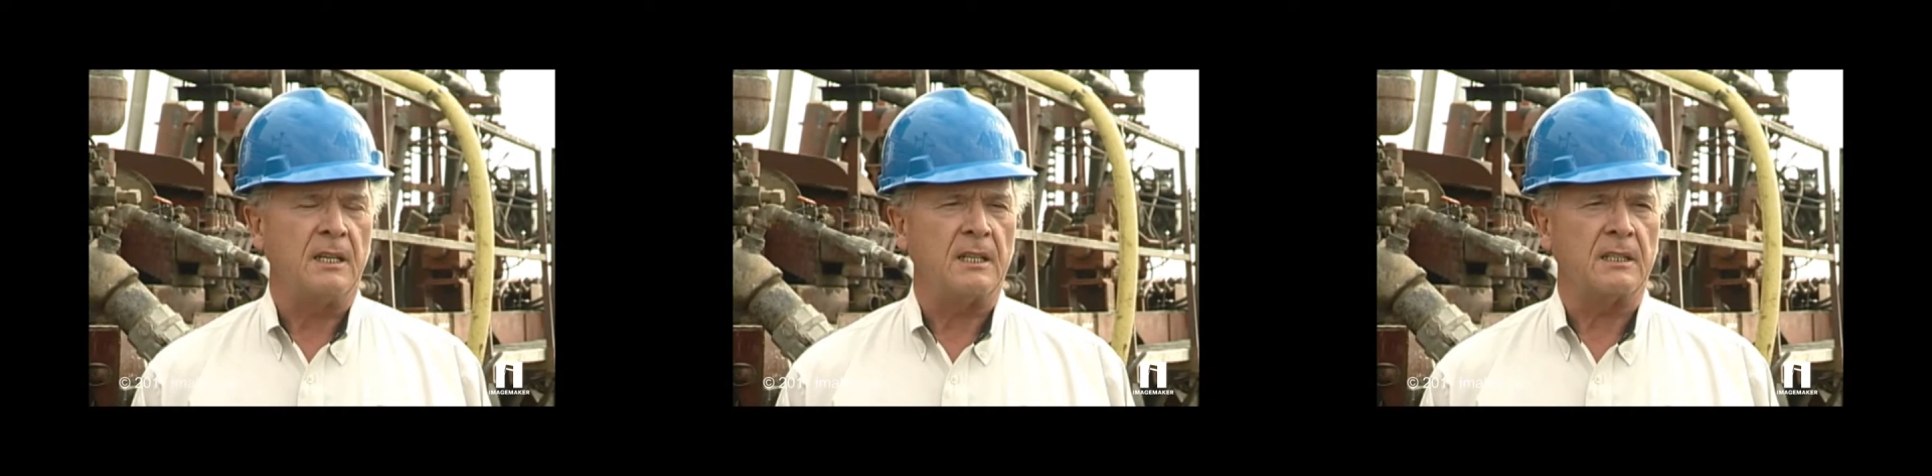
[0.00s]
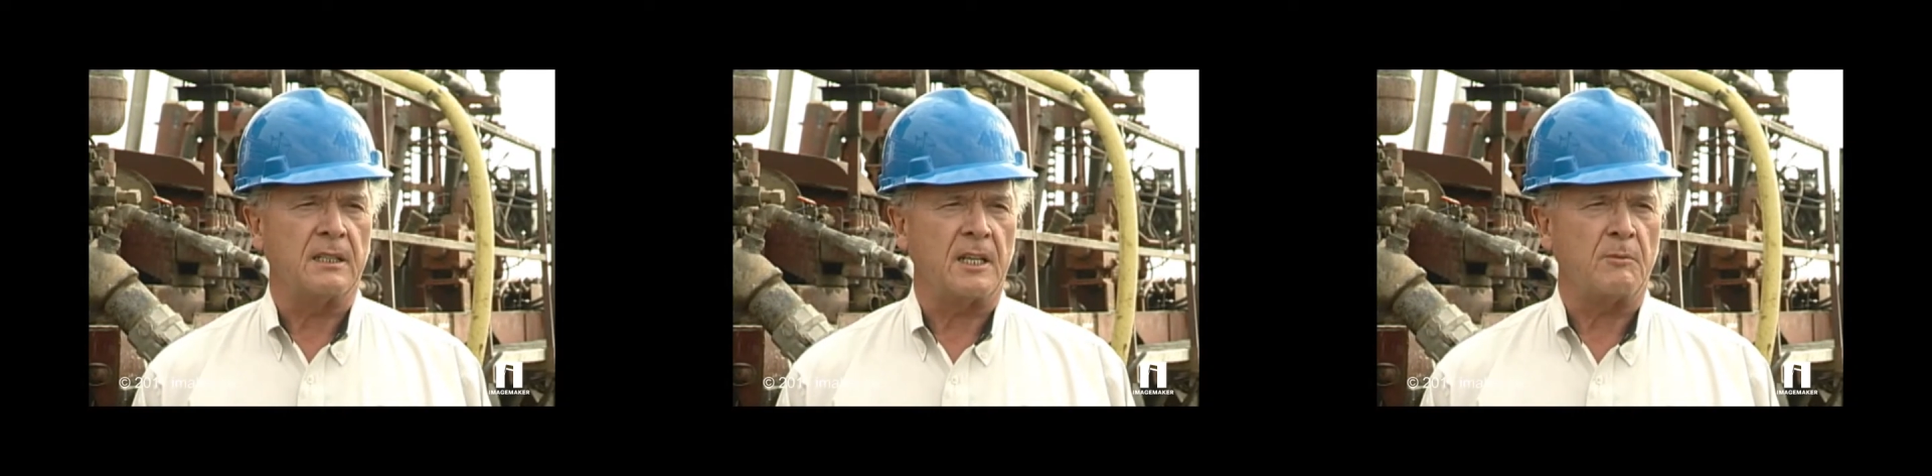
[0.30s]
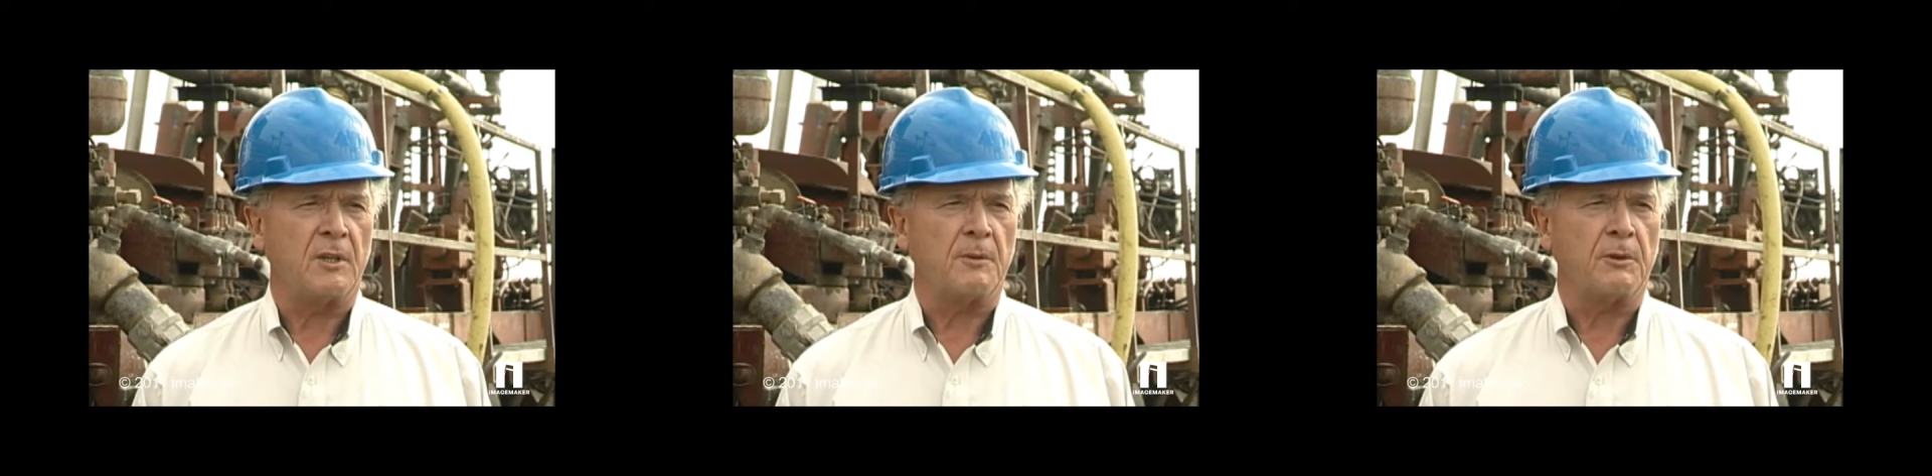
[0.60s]
Uh,
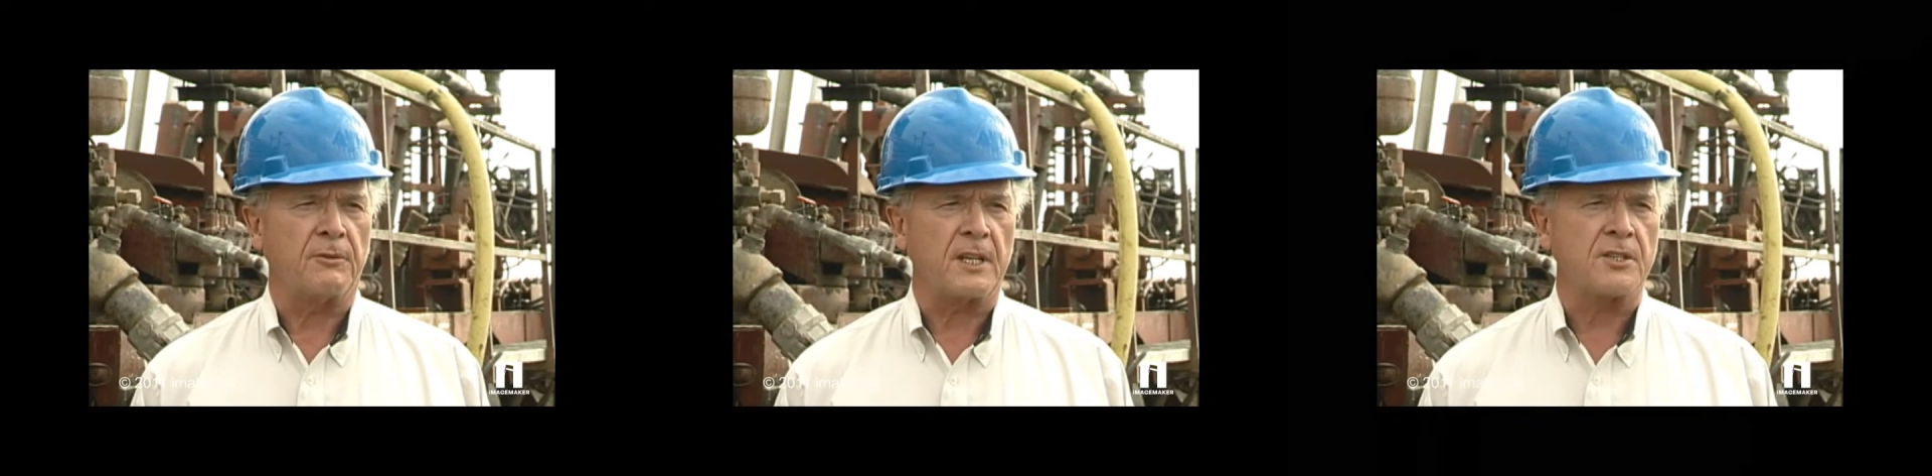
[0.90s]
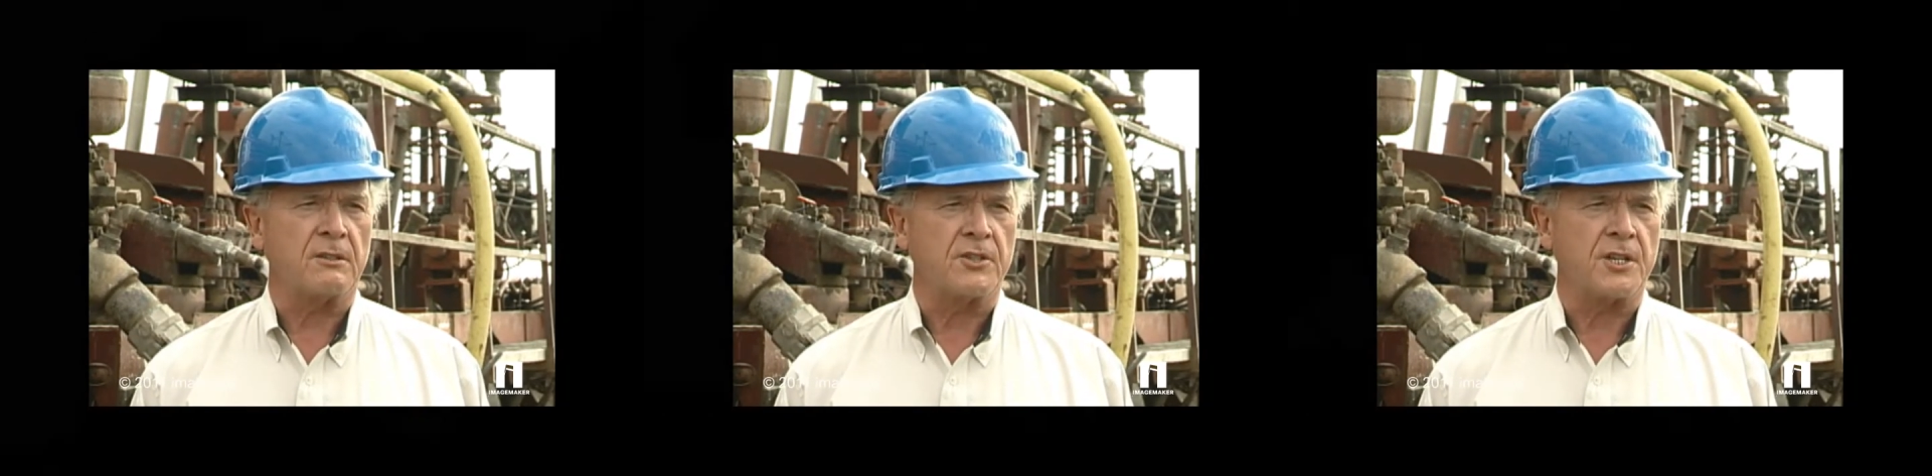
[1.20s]
I'm a professional